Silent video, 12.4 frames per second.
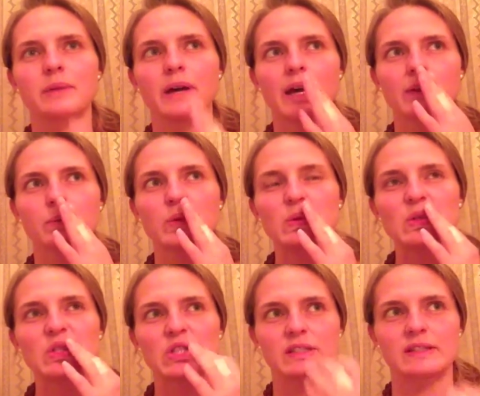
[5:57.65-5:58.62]
but we
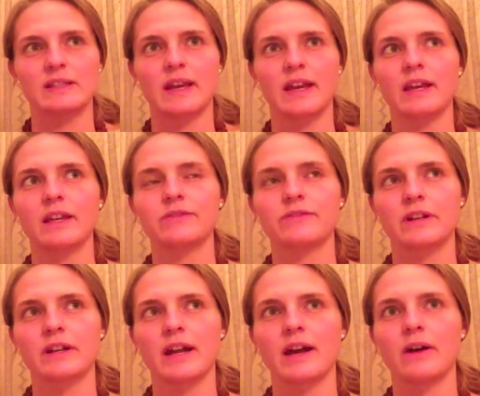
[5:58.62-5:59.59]
will just say for
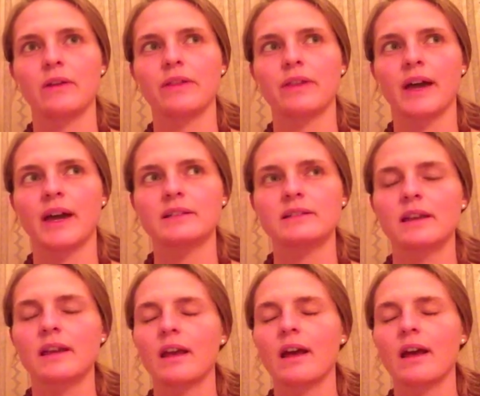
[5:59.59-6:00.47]
now that